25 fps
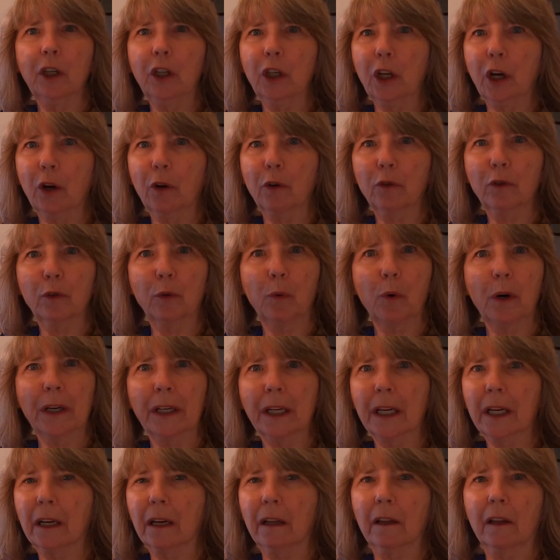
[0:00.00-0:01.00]

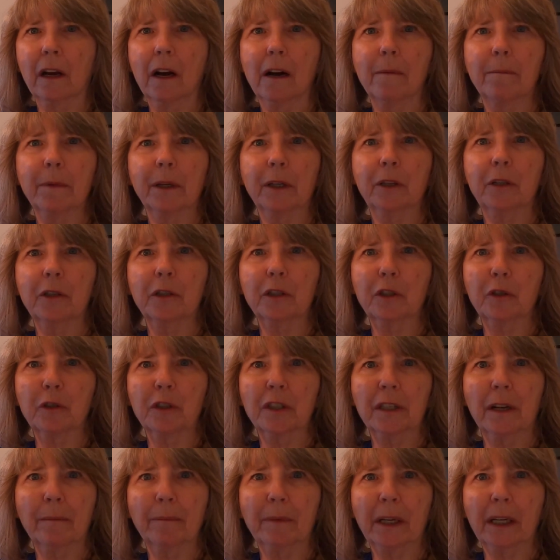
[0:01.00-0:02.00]
20 kilometers or
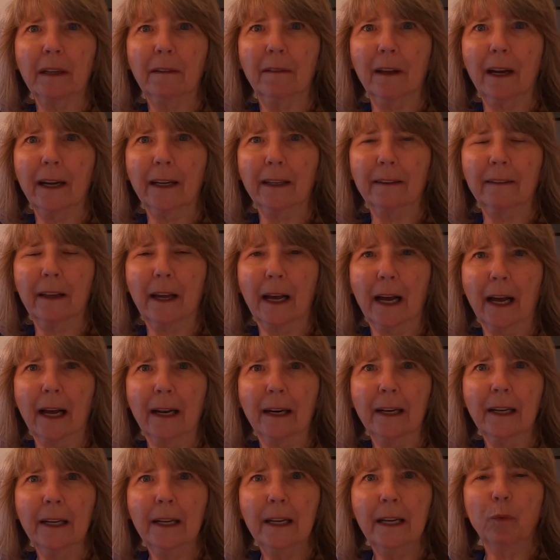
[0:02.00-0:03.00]
something like that.
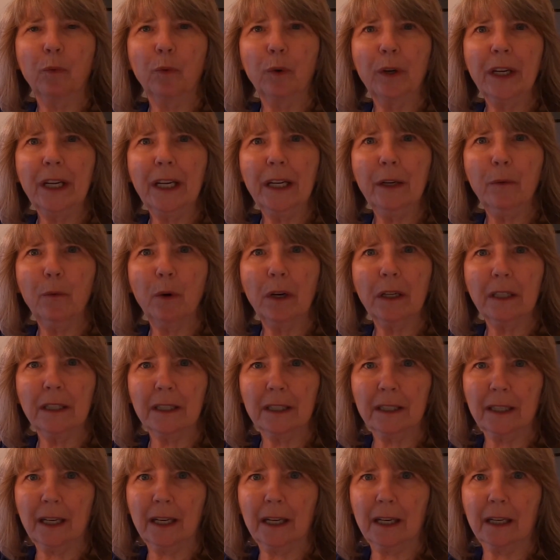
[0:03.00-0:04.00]
Read what
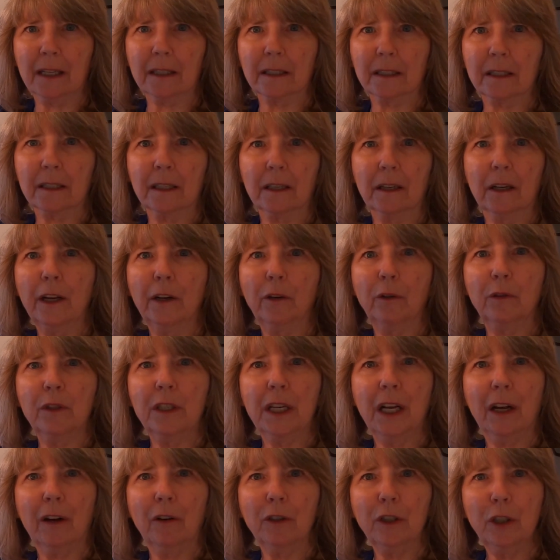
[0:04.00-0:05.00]
it says. It'll
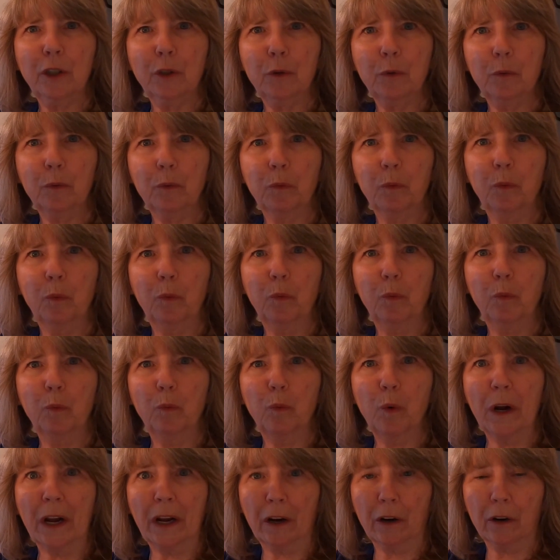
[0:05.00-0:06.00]
tell you
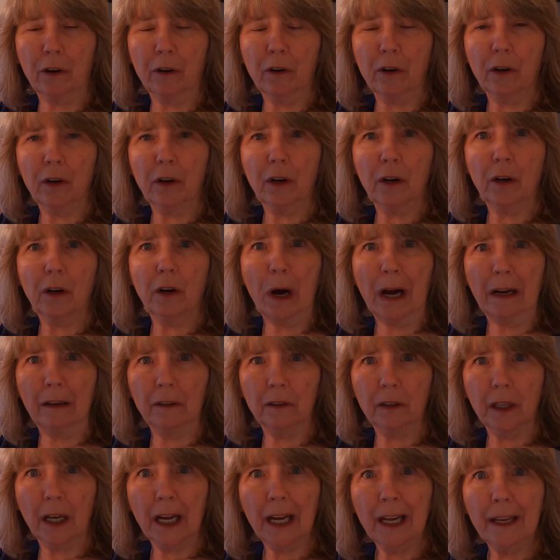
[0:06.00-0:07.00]
where
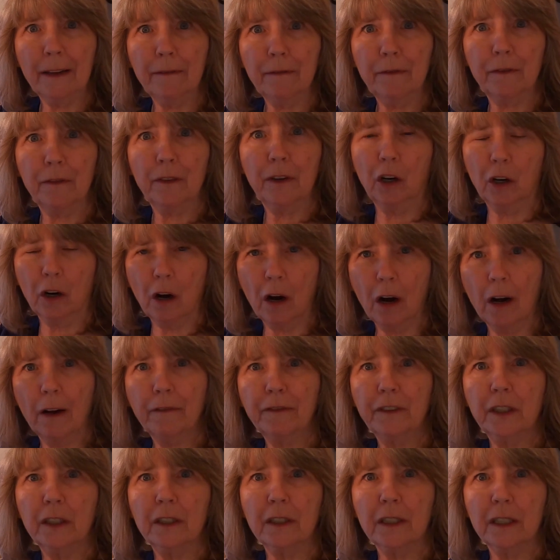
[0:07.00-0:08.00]
wildlife are
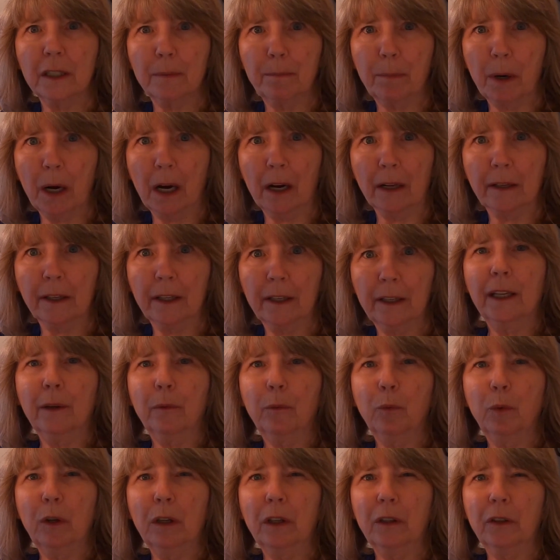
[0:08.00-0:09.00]
often spotted.
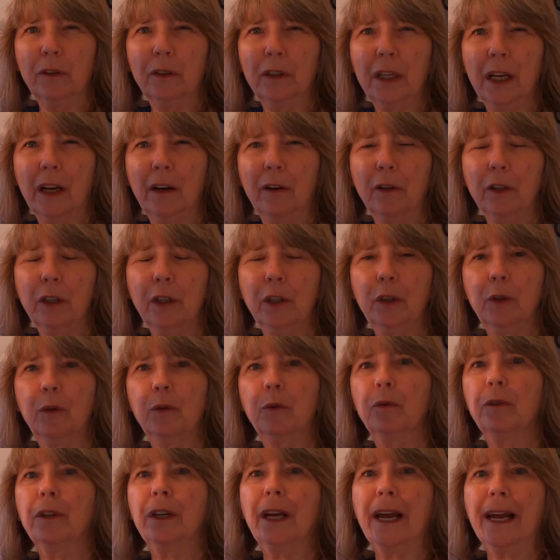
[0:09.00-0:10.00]
It will tell
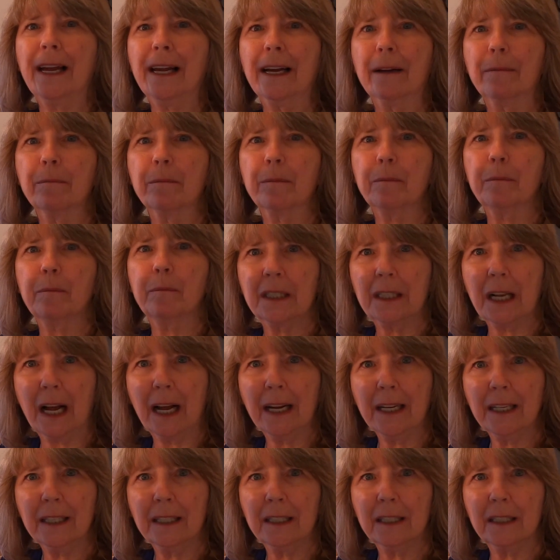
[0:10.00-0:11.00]
you
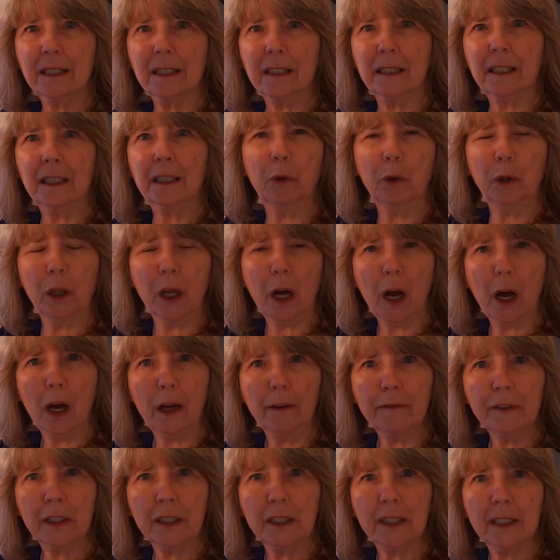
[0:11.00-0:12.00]
campsites,
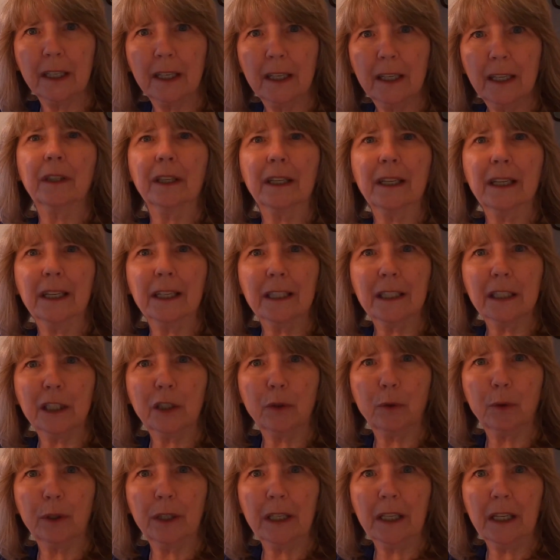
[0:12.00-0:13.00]
pull-offs, the
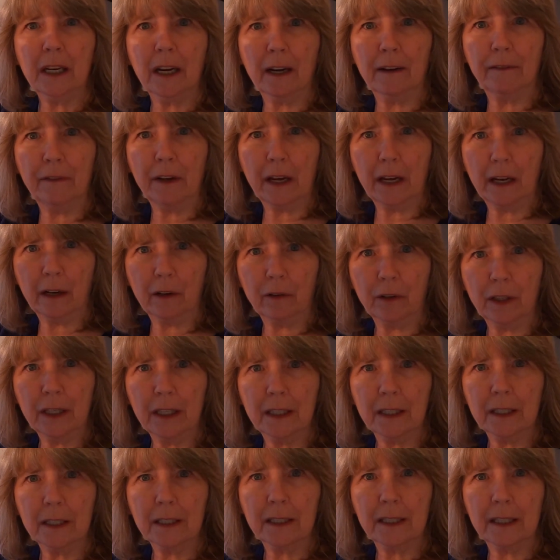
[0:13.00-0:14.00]
history of
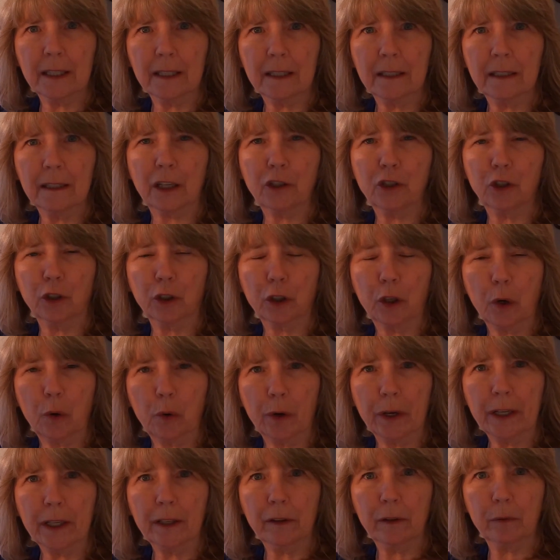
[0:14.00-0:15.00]
areas that you're
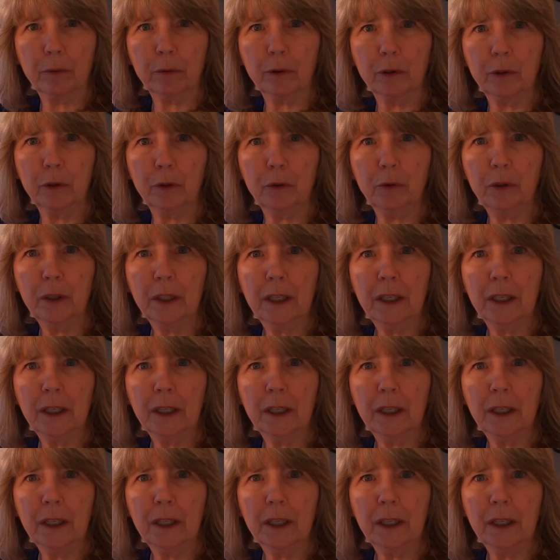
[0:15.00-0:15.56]
going through.